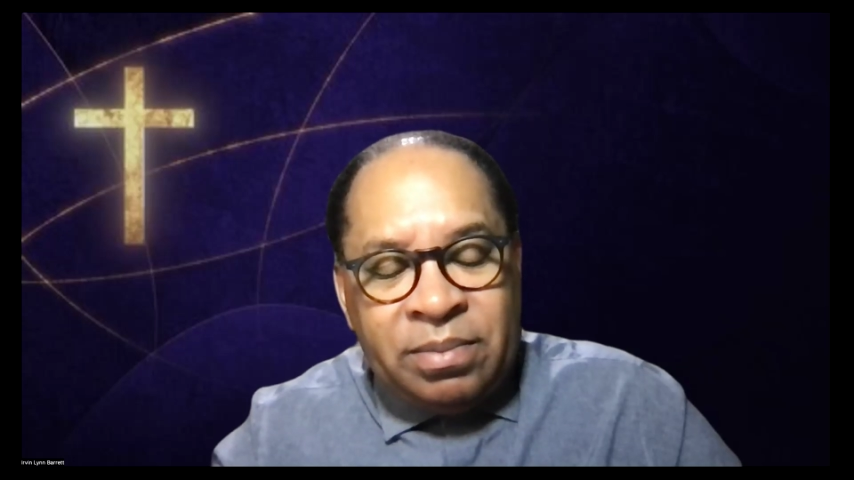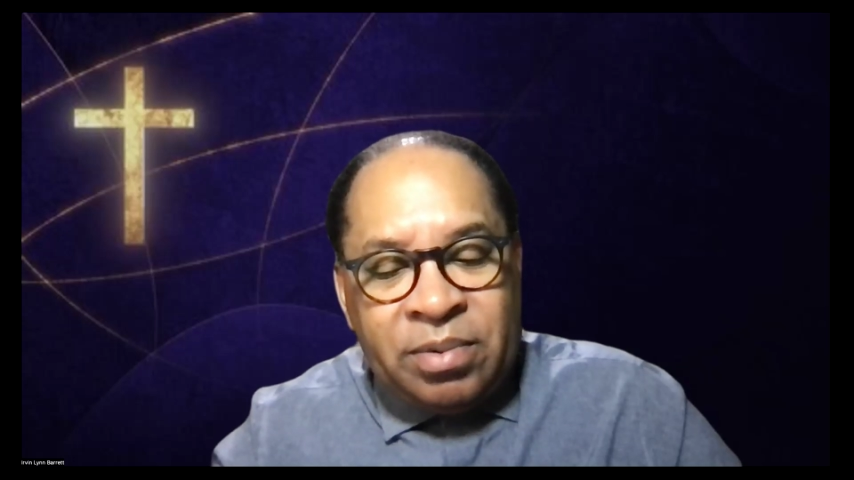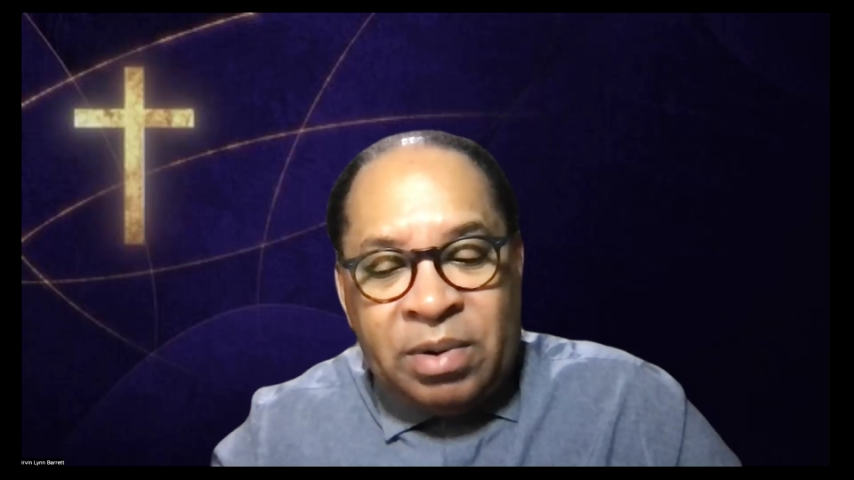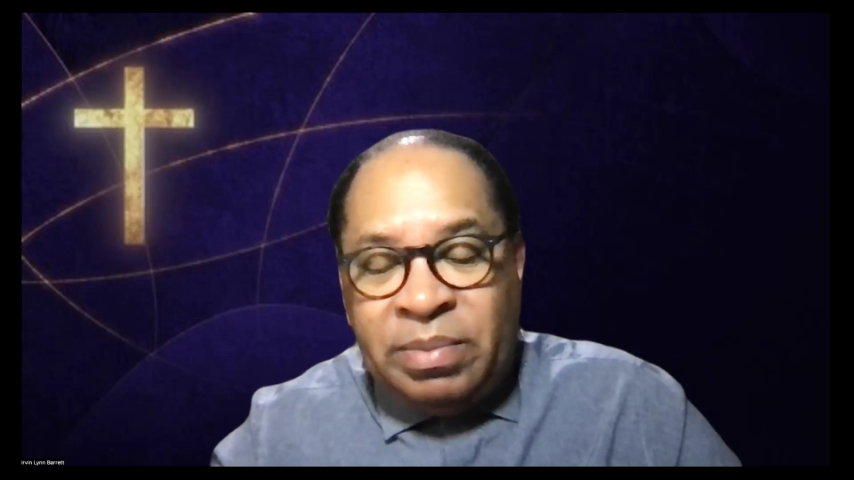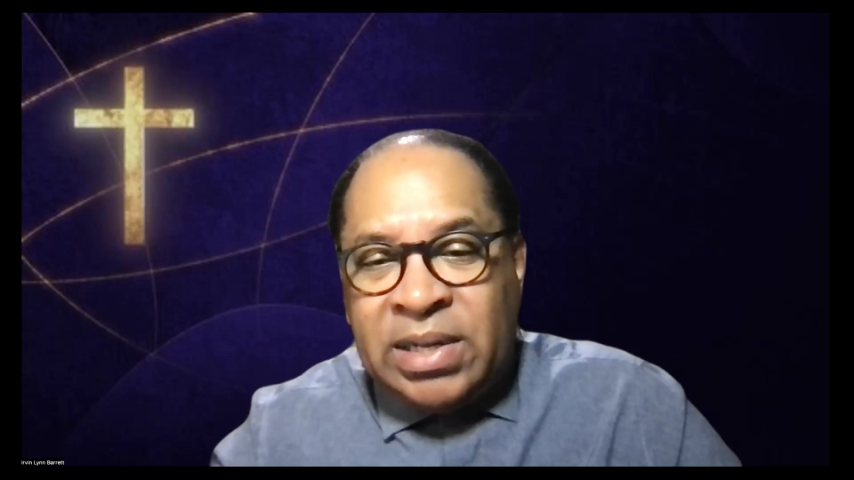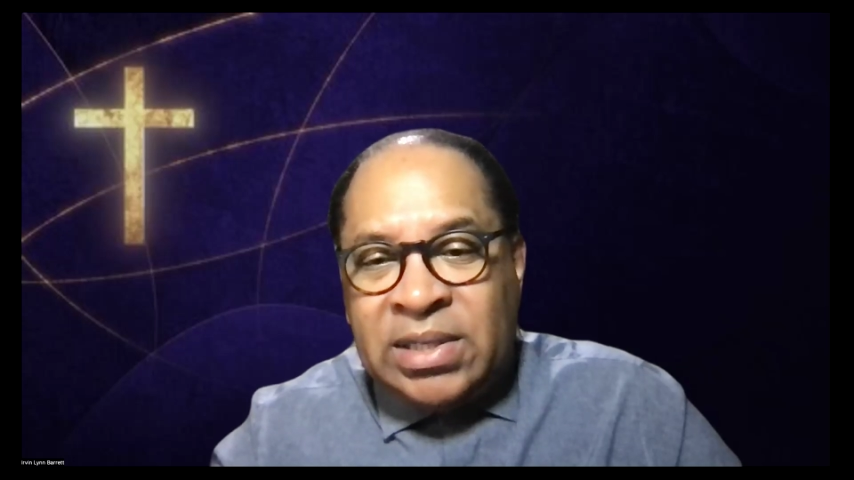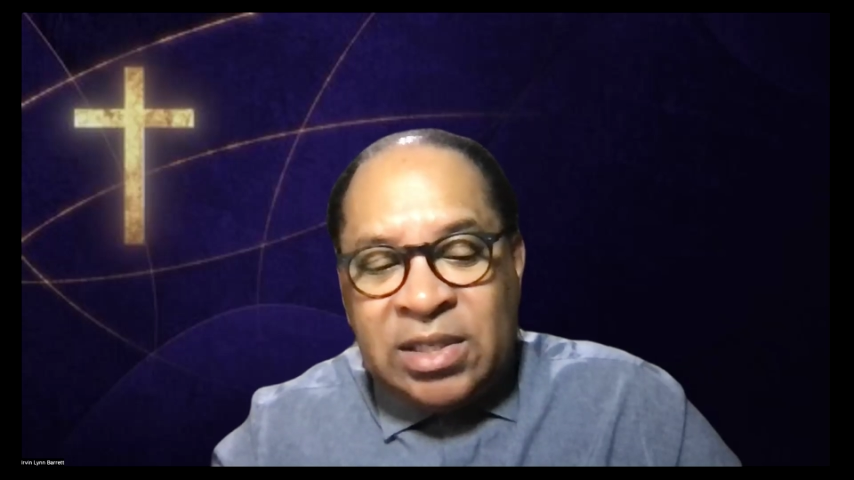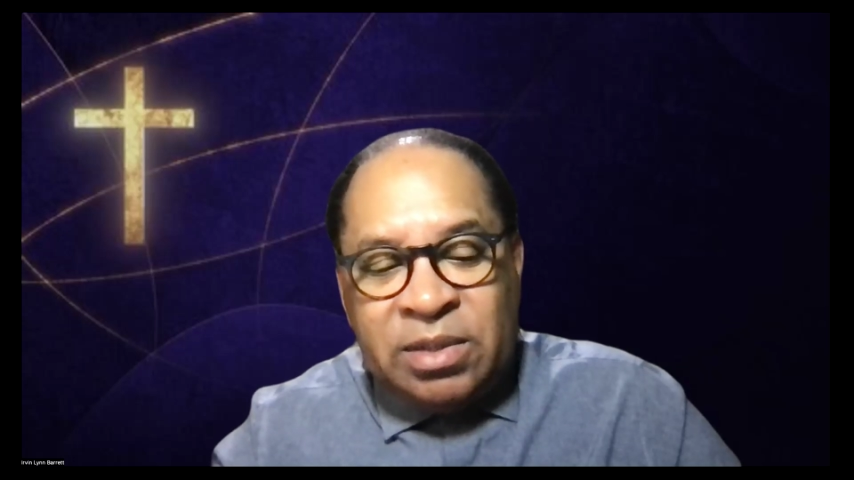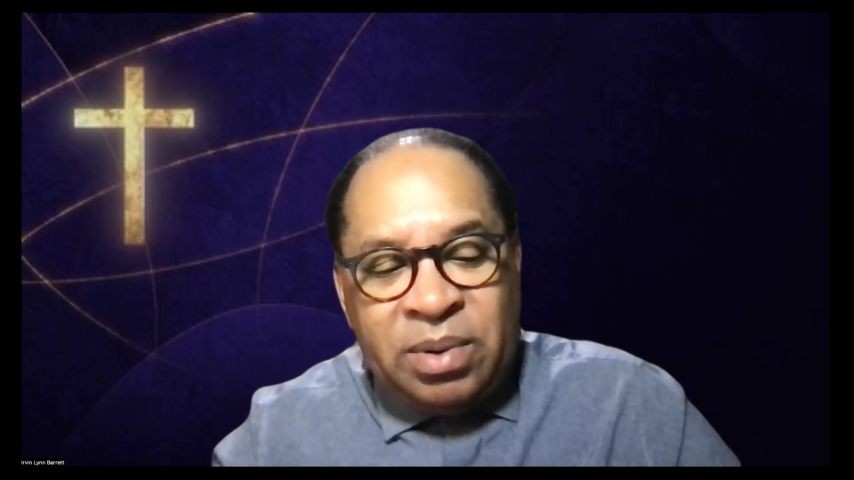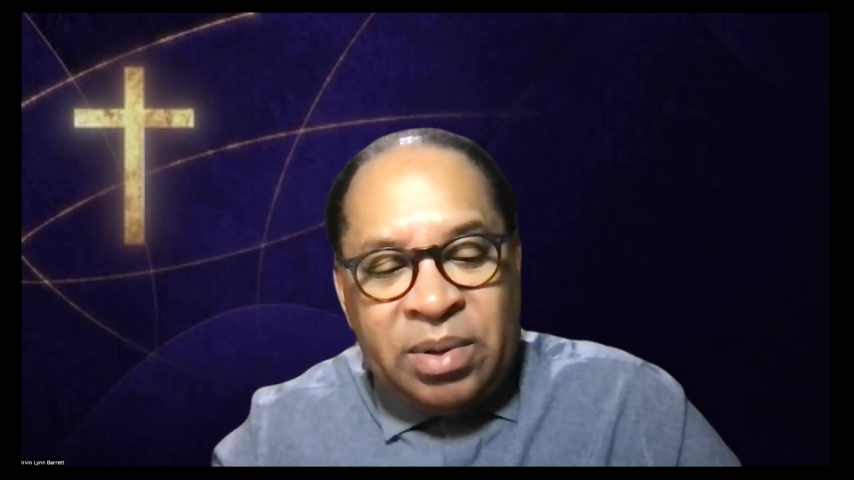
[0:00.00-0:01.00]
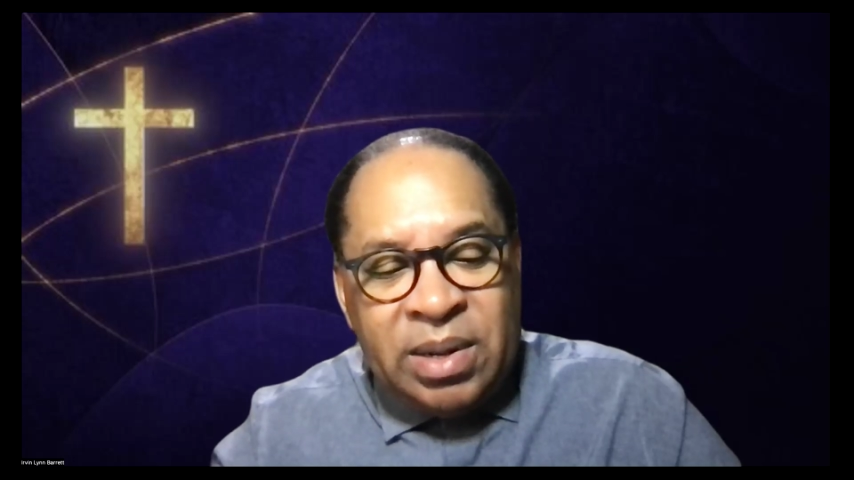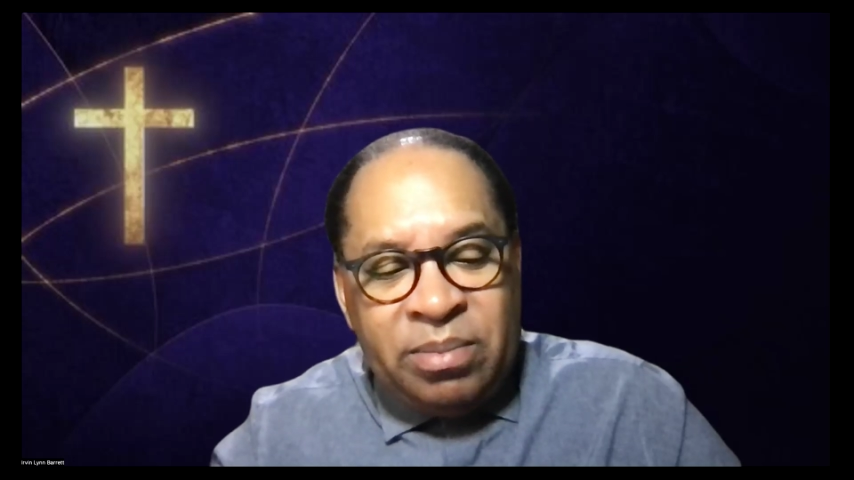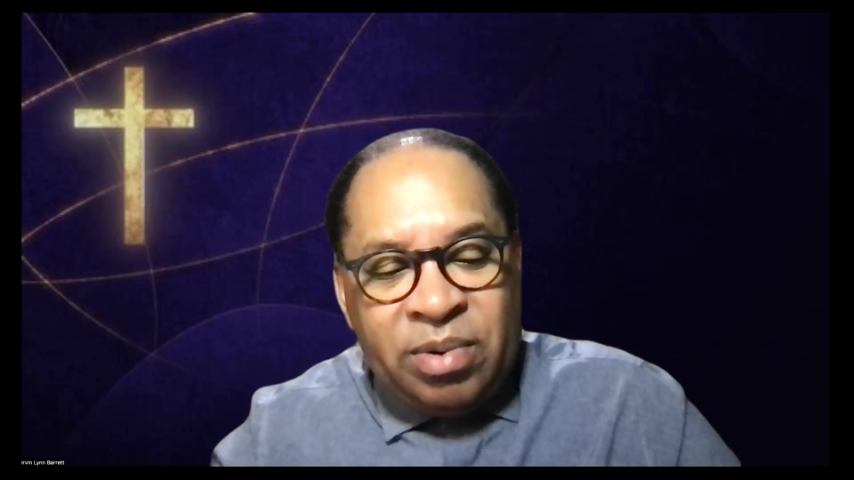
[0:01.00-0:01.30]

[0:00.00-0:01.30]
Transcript: Praying blessings upon them.